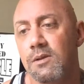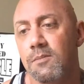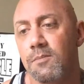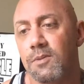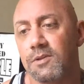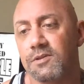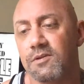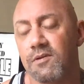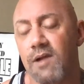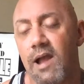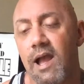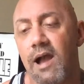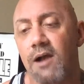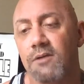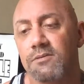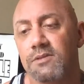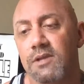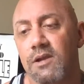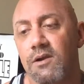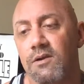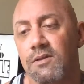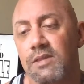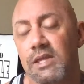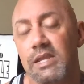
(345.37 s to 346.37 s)
but they're out
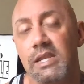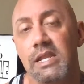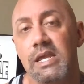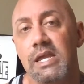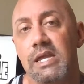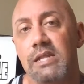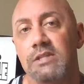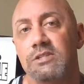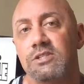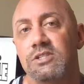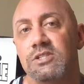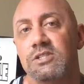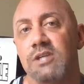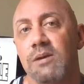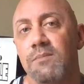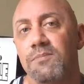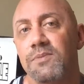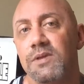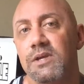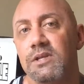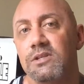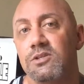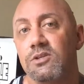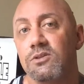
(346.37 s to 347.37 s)
there and they need
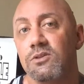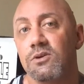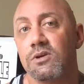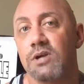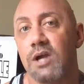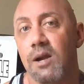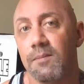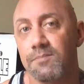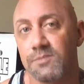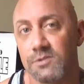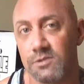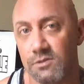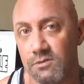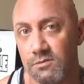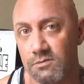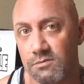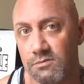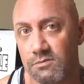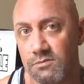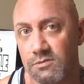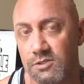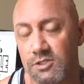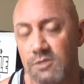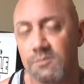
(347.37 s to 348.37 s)
something to look up to,
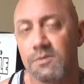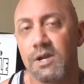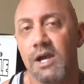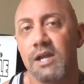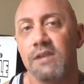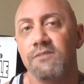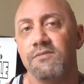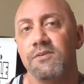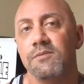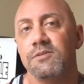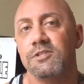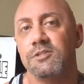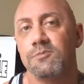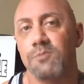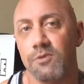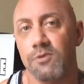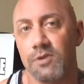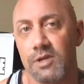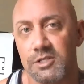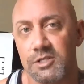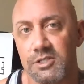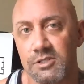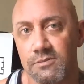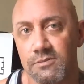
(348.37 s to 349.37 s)
some kind of
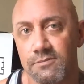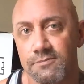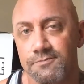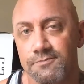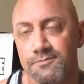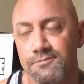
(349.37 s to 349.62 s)
inspiration.